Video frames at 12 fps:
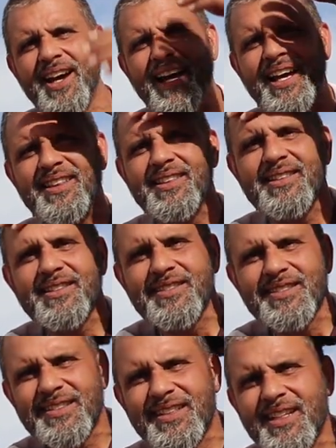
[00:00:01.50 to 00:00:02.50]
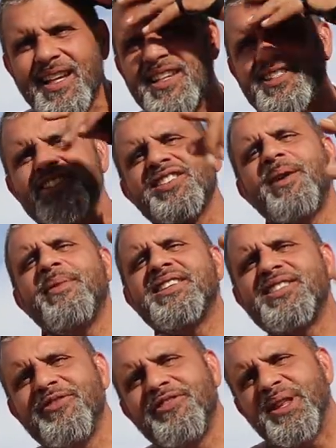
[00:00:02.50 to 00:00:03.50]
God, I just saw
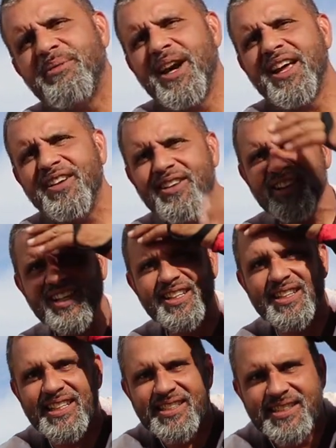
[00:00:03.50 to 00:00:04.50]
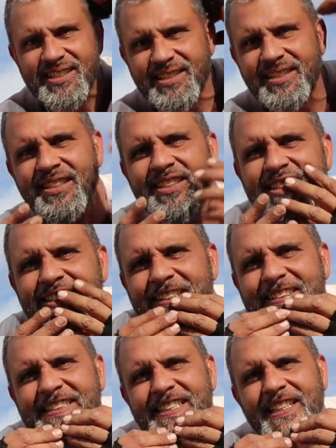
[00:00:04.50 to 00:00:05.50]
myself in the monitor. Look at this.
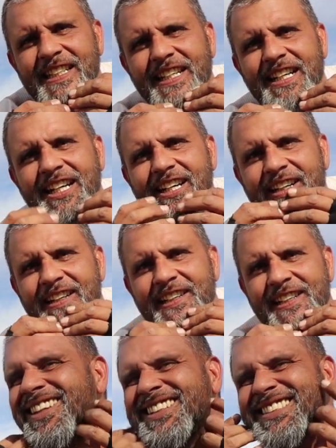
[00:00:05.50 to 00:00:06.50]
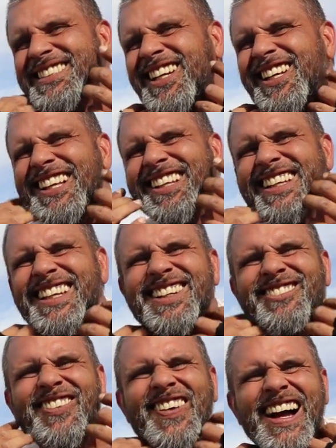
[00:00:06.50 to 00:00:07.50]
Oh, this is all
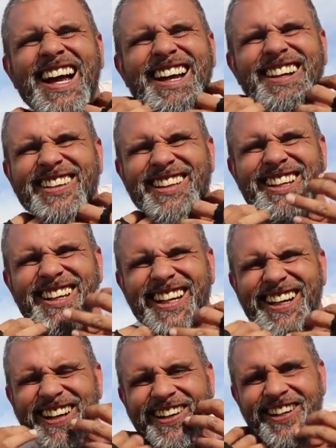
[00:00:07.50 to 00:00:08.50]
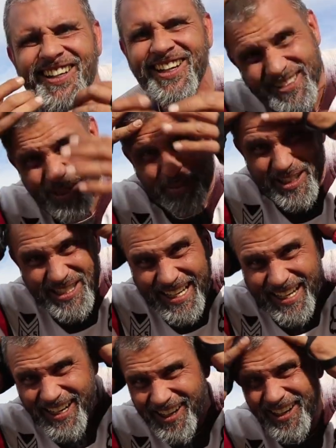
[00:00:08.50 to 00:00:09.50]
getting wild. Ah, too much
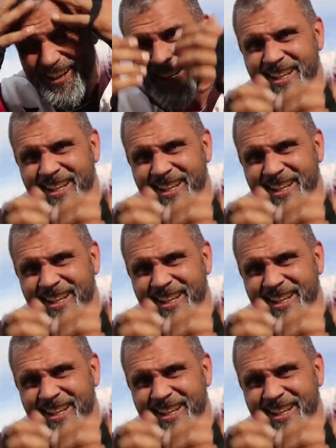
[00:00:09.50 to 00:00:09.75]
hair.